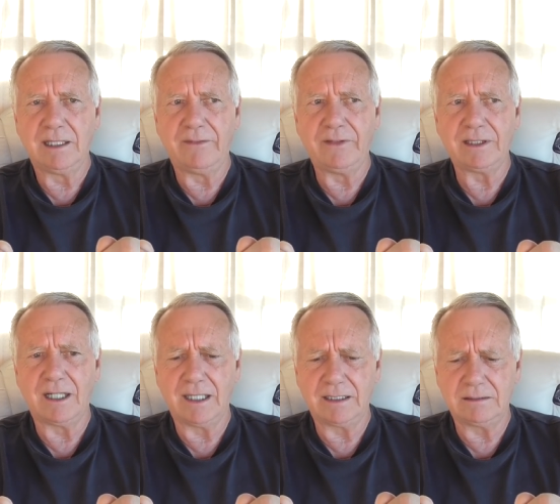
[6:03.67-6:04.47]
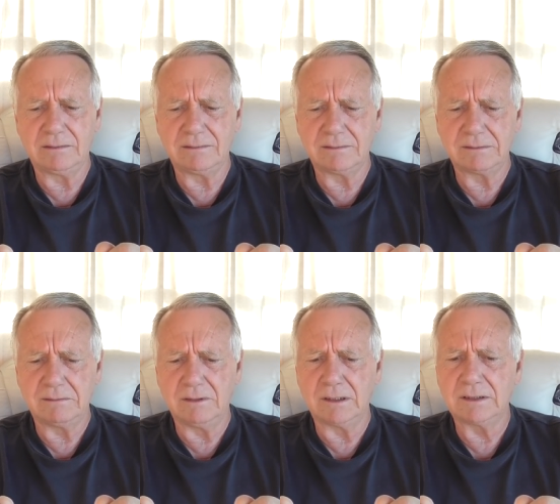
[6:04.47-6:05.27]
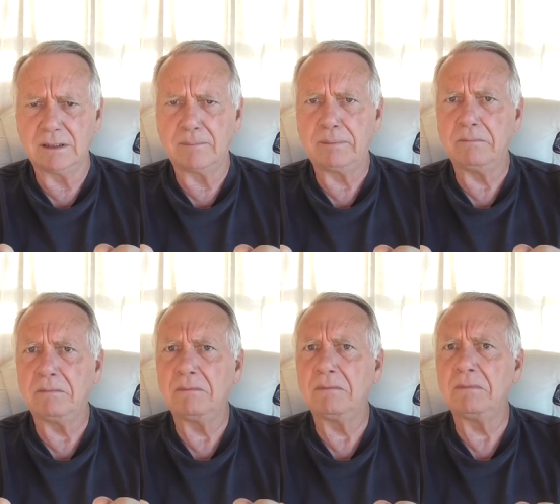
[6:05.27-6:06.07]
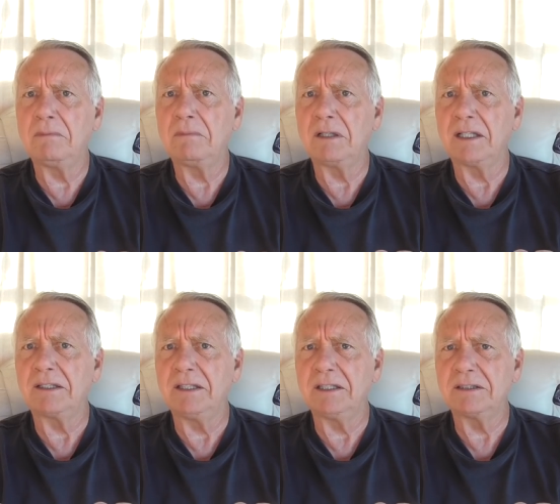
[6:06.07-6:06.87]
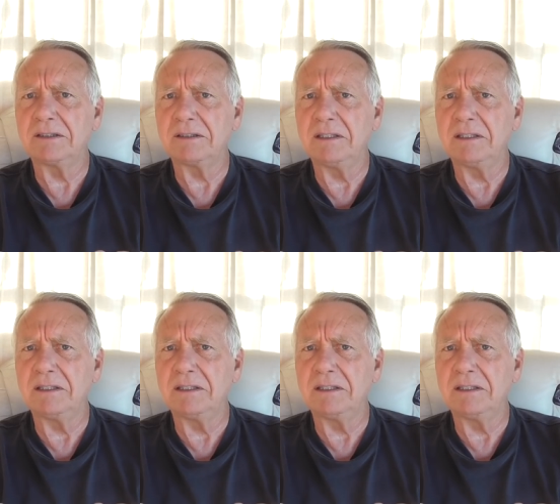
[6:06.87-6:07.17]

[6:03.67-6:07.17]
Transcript: And the guy looks up like this?